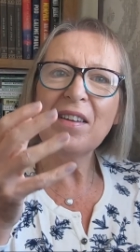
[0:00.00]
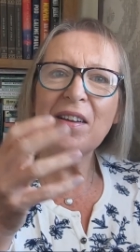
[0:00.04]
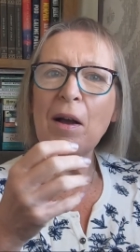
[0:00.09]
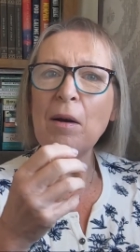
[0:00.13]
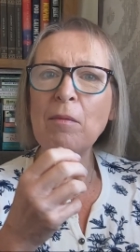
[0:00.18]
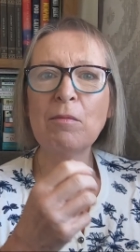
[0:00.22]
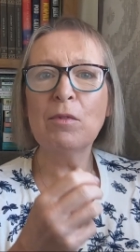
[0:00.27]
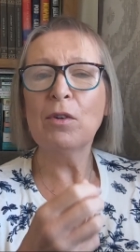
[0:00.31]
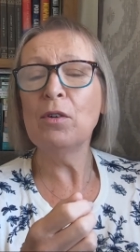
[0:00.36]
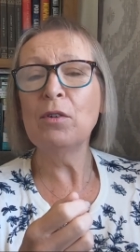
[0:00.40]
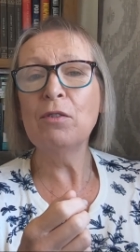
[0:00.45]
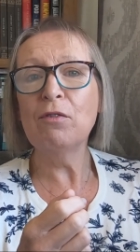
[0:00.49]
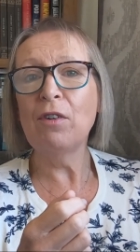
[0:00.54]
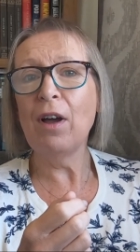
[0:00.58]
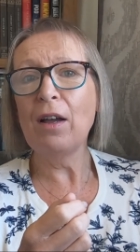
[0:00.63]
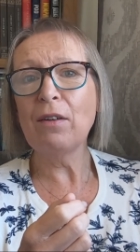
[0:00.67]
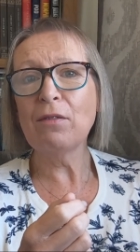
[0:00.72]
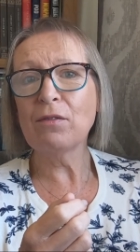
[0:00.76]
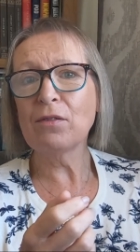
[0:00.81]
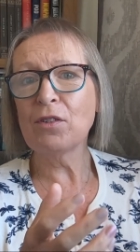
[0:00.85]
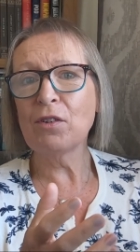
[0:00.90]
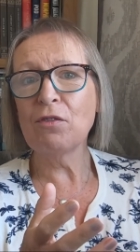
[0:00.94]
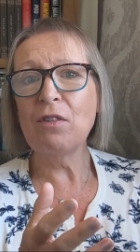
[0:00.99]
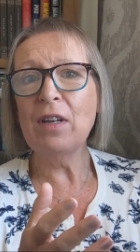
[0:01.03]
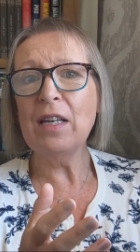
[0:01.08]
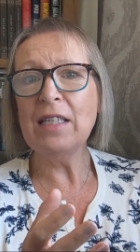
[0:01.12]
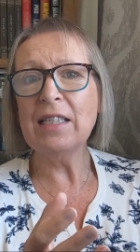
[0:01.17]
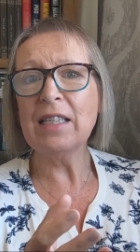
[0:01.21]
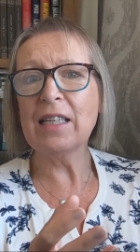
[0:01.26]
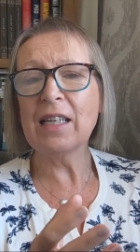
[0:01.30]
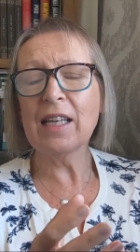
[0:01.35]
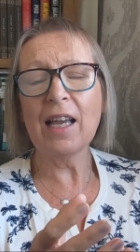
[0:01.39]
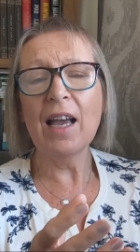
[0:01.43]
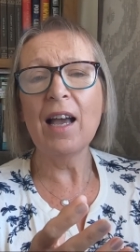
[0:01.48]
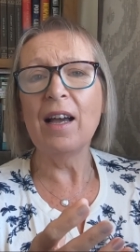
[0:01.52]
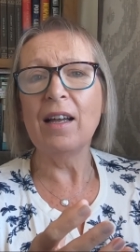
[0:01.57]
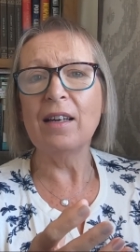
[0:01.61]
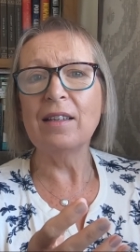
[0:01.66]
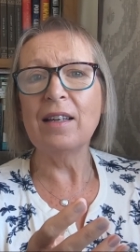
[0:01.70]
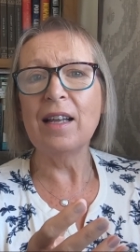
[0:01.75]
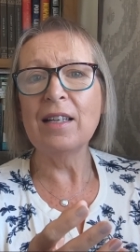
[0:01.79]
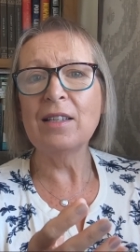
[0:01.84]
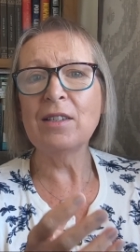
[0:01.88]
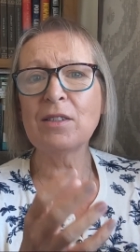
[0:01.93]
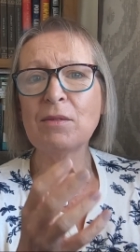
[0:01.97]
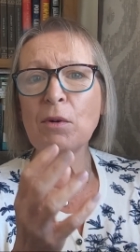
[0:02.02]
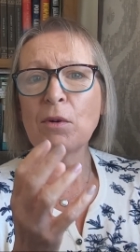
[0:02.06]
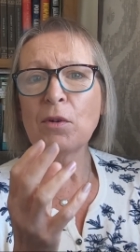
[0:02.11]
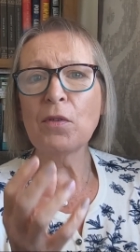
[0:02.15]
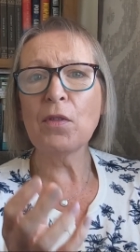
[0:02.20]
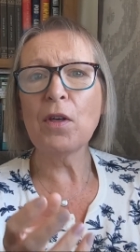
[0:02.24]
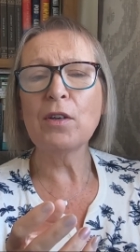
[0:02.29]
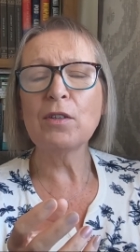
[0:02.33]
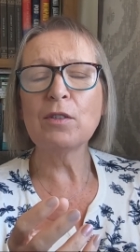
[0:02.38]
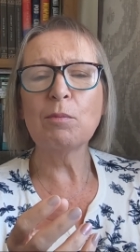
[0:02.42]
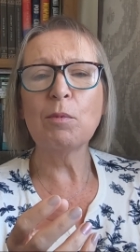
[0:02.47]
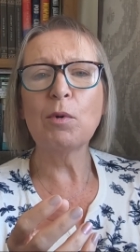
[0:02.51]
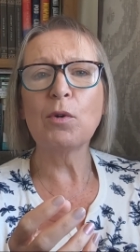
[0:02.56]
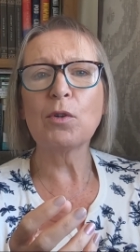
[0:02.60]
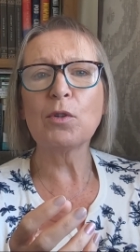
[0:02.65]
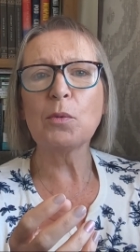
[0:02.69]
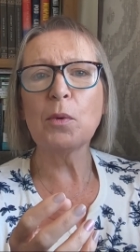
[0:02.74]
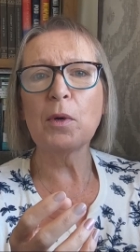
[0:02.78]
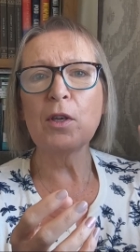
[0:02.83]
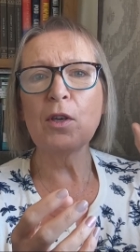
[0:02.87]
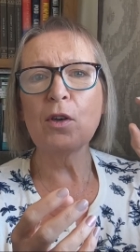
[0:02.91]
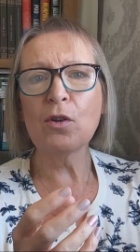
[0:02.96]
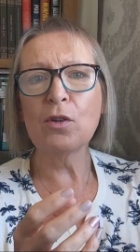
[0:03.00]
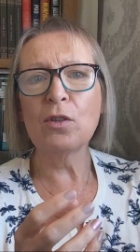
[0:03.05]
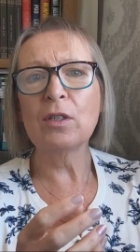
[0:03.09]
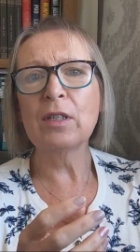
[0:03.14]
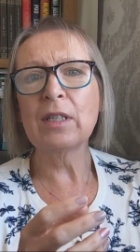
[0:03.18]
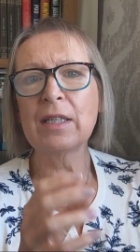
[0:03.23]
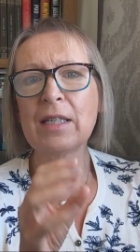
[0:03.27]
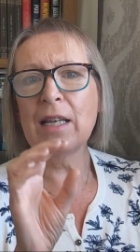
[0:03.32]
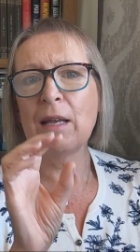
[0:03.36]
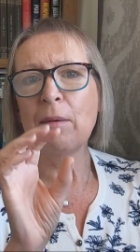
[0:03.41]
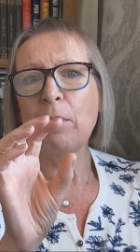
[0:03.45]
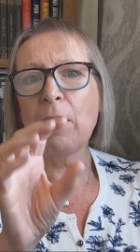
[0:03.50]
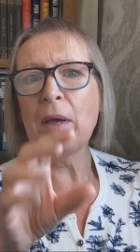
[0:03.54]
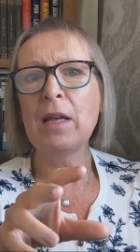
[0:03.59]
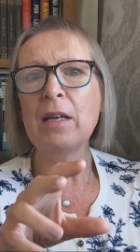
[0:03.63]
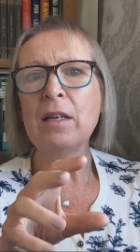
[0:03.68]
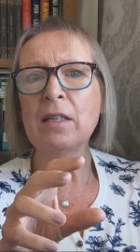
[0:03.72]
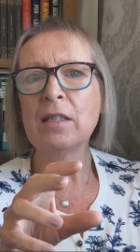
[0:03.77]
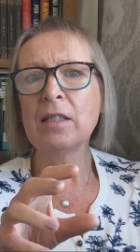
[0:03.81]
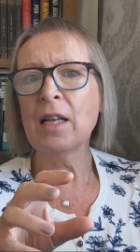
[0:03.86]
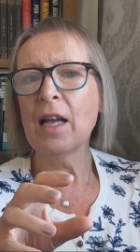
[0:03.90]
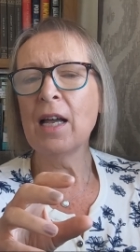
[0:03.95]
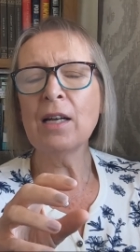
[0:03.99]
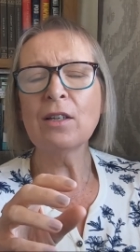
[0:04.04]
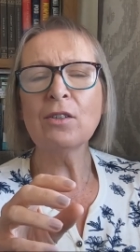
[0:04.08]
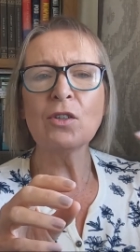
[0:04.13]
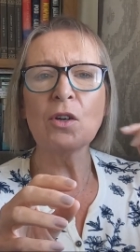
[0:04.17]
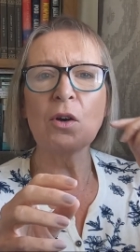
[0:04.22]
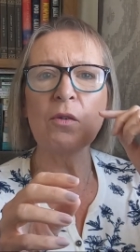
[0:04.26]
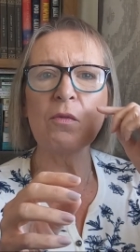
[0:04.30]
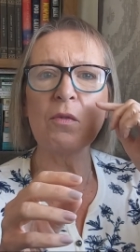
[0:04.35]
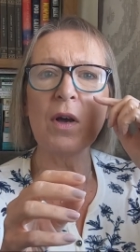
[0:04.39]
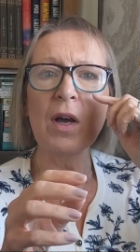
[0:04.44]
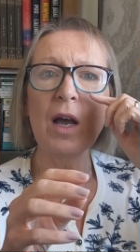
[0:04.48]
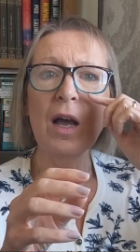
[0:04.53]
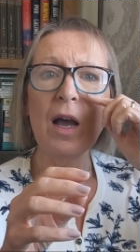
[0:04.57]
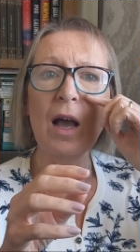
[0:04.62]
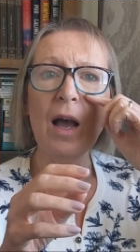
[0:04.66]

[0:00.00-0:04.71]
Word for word: I'm going to have to read it again. It's one of those books where you can dip in and out of.